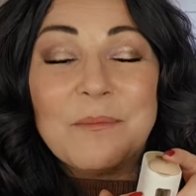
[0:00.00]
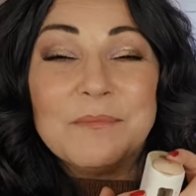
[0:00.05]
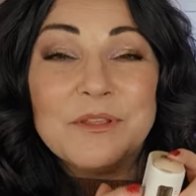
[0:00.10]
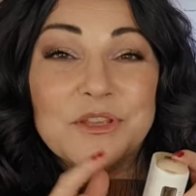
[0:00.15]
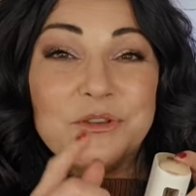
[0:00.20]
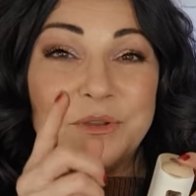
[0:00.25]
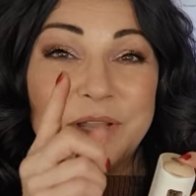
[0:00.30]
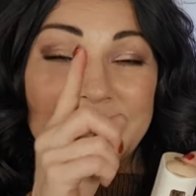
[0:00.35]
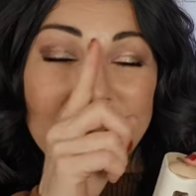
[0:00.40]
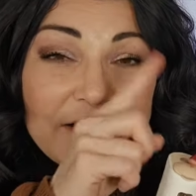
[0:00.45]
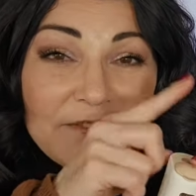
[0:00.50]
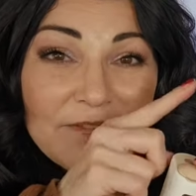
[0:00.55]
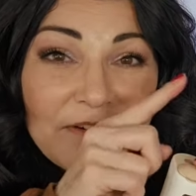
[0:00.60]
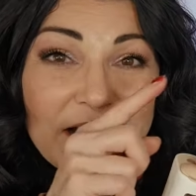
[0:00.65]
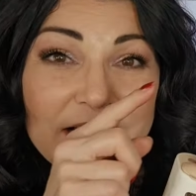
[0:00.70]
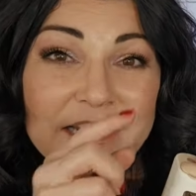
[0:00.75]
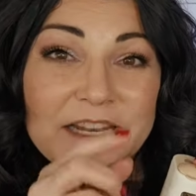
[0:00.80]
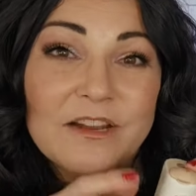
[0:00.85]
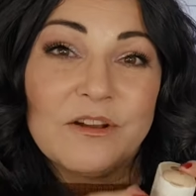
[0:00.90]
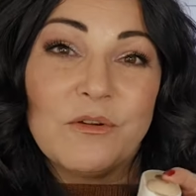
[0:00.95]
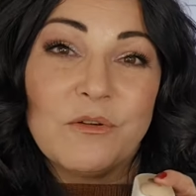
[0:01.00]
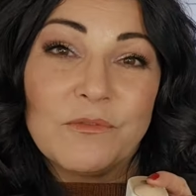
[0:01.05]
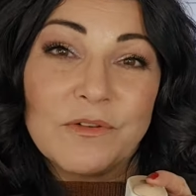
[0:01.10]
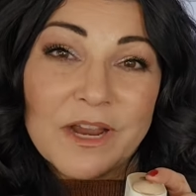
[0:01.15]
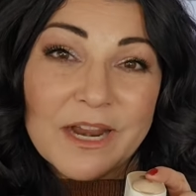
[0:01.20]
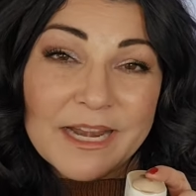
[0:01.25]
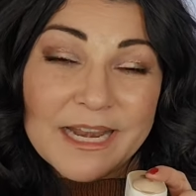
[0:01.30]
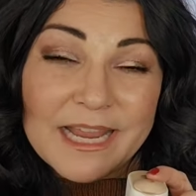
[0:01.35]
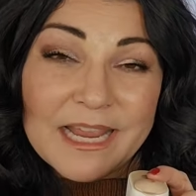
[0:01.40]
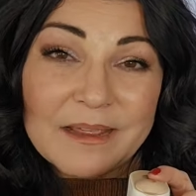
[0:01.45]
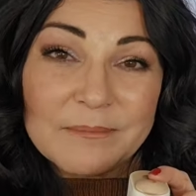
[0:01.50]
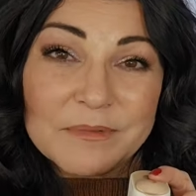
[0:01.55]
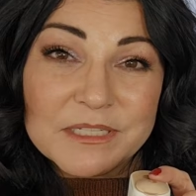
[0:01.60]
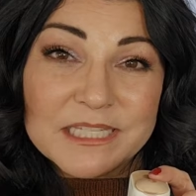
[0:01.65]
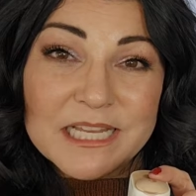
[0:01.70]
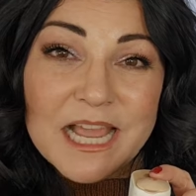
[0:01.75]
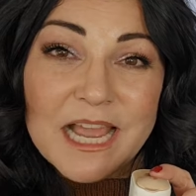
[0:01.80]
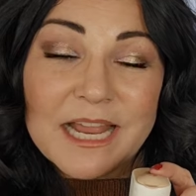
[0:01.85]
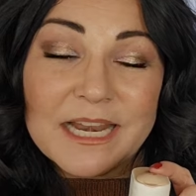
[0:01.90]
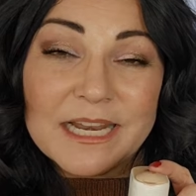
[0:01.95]
you can find it over on
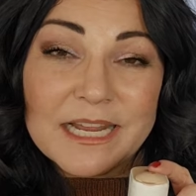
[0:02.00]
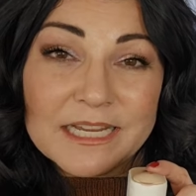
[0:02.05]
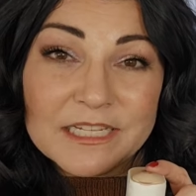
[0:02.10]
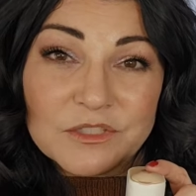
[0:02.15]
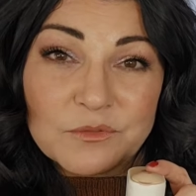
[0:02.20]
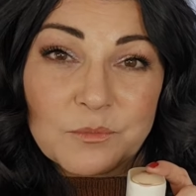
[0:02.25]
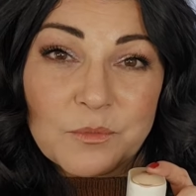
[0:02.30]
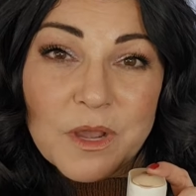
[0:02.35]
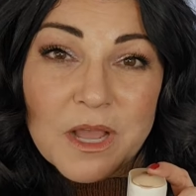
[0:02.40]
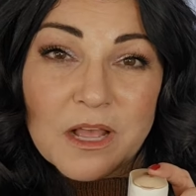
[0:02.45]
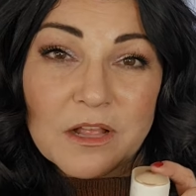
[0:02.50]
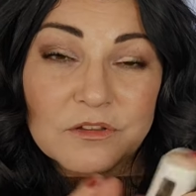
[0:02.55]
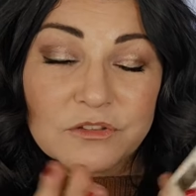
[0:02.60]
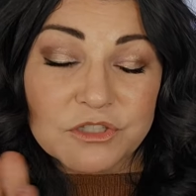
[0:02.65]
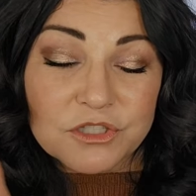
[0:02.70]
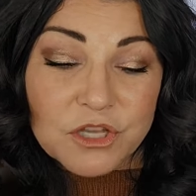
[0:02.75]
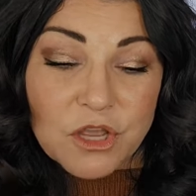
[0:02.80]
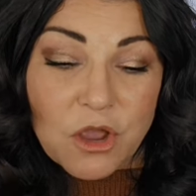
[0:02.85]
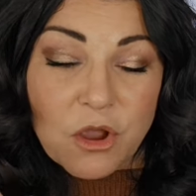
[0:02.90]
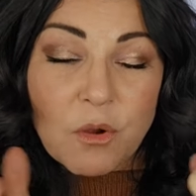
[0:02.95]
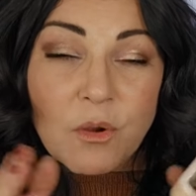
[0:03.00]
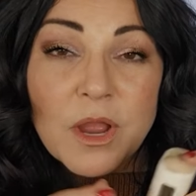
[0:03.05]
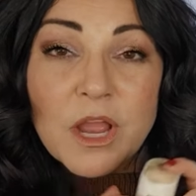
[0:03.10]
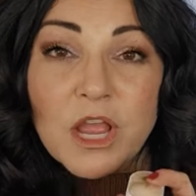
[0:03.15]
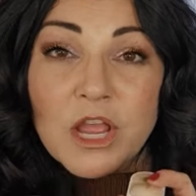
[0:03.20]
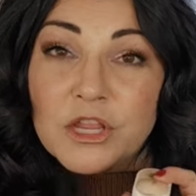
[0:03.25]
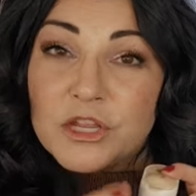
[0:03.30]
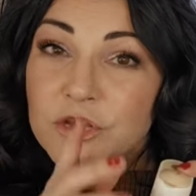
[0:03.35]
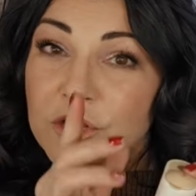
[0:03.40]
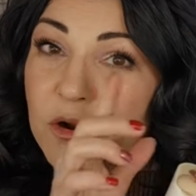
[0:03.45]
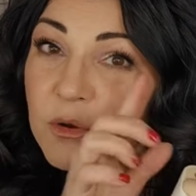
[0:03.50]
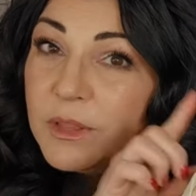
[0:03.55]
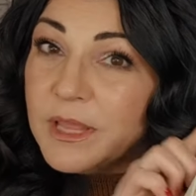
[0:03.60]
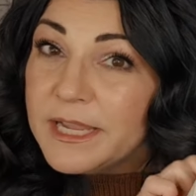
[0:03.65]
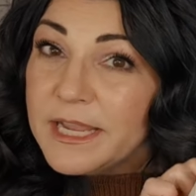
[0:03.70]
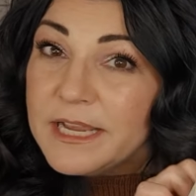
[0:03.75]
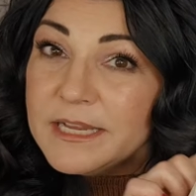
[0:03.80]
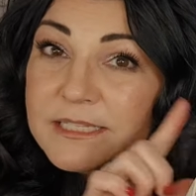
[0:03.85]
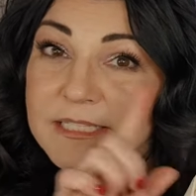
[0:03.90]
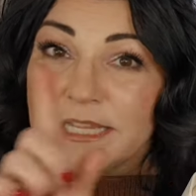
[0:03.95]
Amazon as well. So, you know,
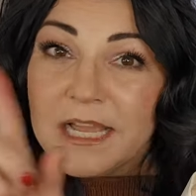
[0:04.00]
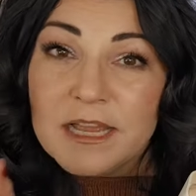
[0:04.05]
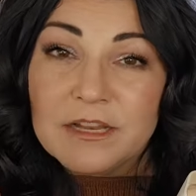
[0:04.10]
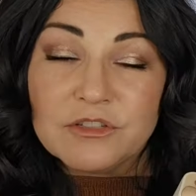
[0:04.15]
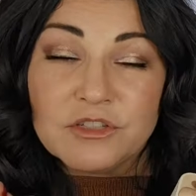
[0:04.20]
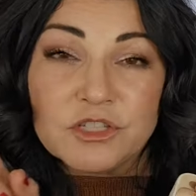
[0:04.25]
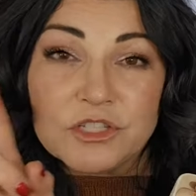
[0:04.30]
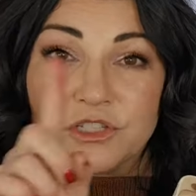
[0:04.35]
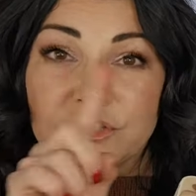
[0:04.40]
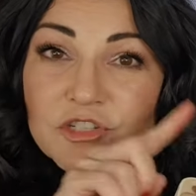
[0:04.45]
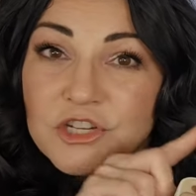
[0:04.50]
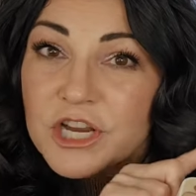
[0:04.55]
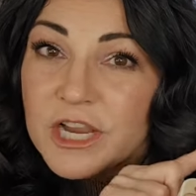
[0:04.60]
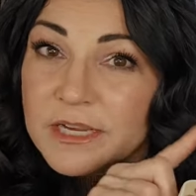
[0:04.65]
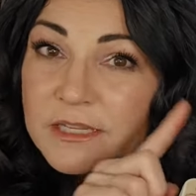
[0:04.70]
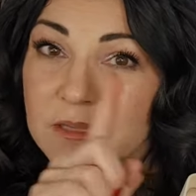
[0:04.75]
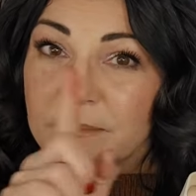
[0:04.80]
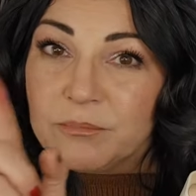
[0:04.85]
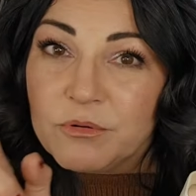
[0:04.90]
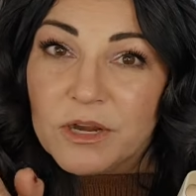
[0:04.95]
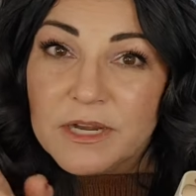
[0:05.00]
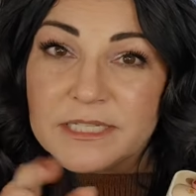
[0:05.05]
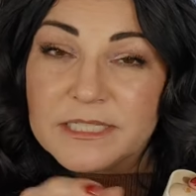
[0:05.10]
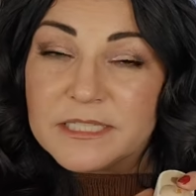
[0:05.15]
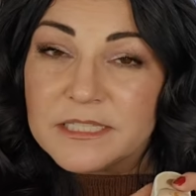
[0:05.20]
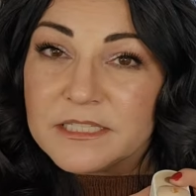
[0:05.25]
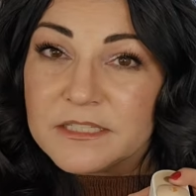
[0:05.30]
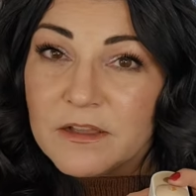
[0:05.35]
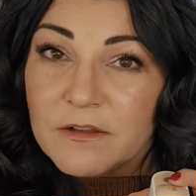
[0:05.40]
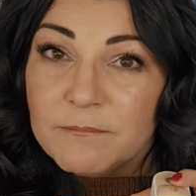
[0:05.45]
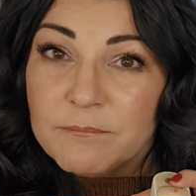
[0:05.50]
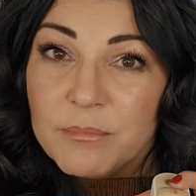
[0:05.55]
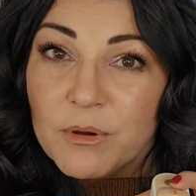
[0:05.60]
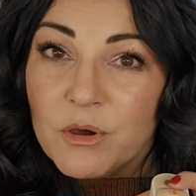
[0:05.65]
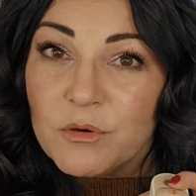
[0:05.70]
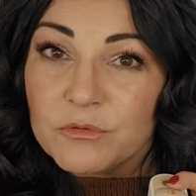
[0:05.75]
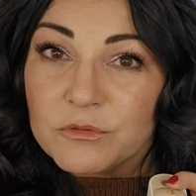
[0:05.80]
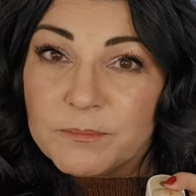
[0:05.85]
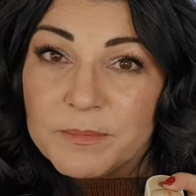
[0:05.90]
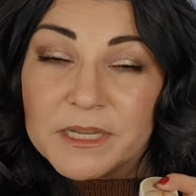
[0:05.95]
like I said, just check the prices of
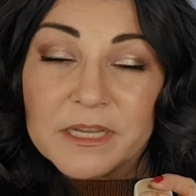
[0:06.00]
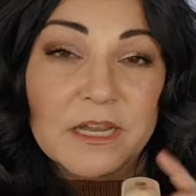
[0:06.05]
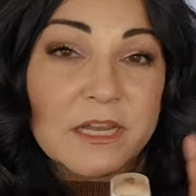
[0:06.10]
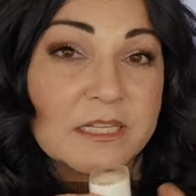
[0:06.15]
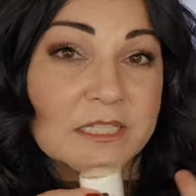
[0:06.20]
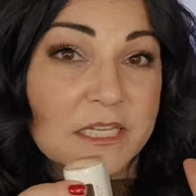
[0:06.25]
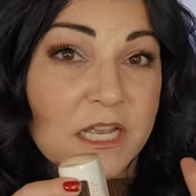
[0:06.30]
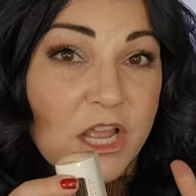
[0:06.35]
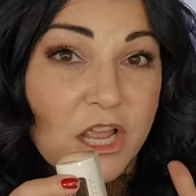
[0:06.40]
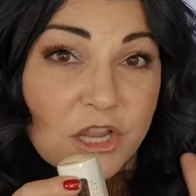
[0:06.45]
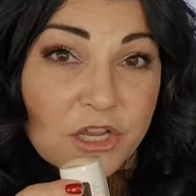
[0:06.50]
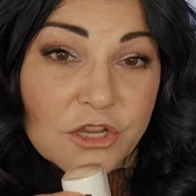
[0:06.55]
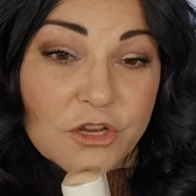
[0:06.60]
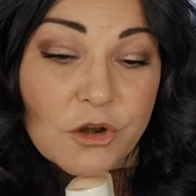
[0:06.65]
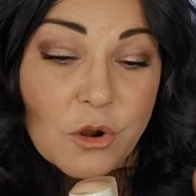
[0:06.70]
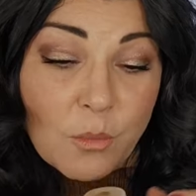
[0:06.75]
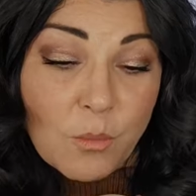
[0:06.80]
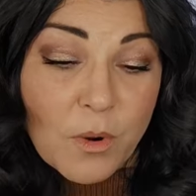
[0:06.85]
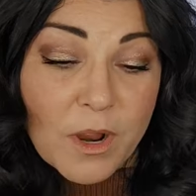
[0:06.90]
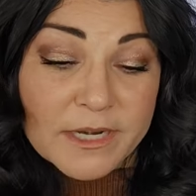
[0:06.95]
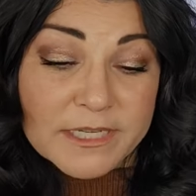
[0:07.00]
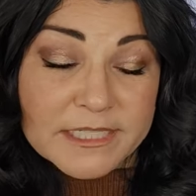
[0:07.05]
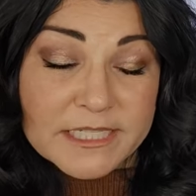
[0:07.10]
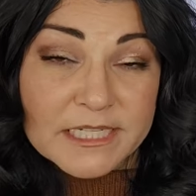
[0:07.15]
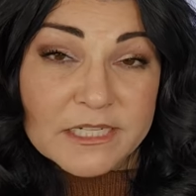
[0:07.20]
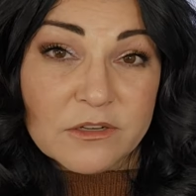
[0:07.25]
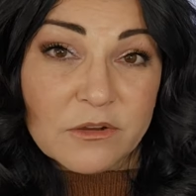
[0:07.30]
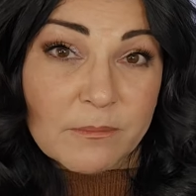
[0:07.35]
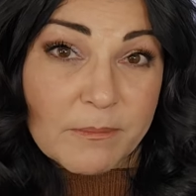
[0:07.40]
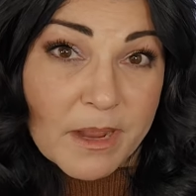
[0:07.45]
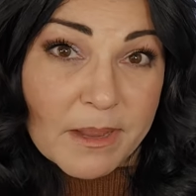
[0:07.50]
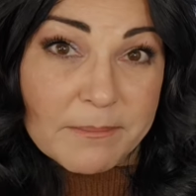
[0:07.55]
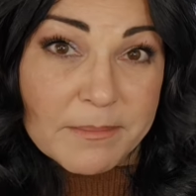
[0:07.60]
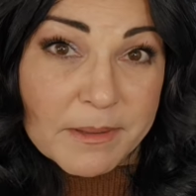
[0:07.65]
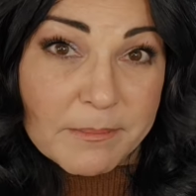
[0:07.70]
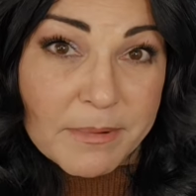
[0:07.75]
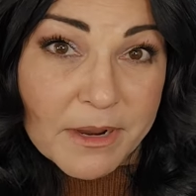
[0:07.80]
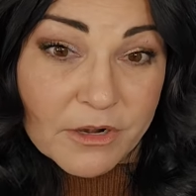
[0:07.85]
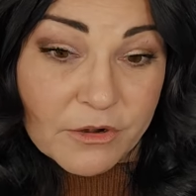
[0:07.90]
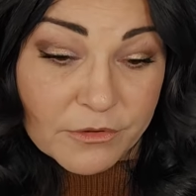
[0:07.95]
both, because, you know, one deal might be
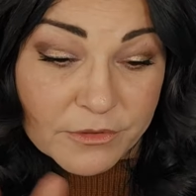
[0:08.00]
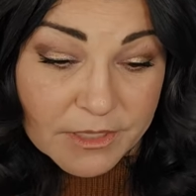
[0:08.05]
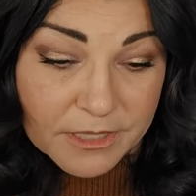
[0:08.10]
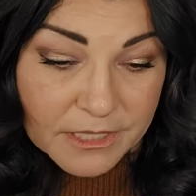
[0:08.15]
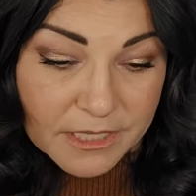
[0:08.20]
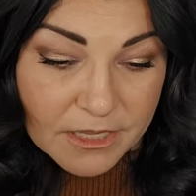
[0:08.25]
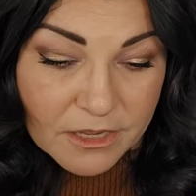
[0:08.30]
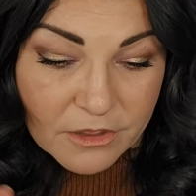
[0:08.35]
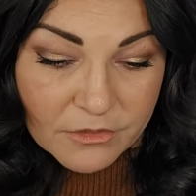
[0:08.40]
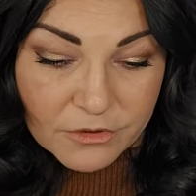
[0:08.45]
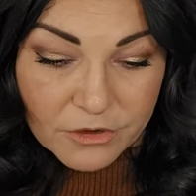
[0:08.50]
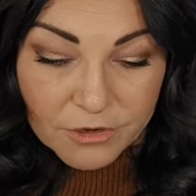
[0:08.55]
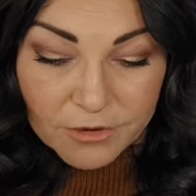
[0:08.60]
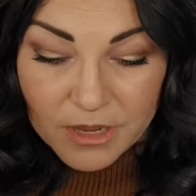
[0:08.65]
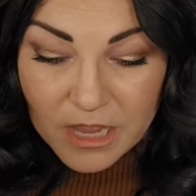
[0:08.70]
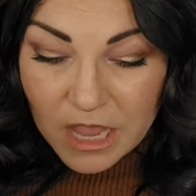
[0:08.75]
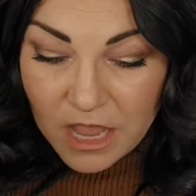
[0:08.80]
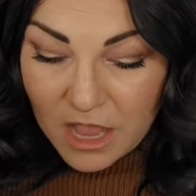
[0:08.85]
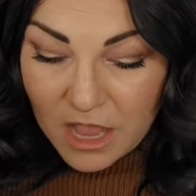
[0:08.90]
better than the other.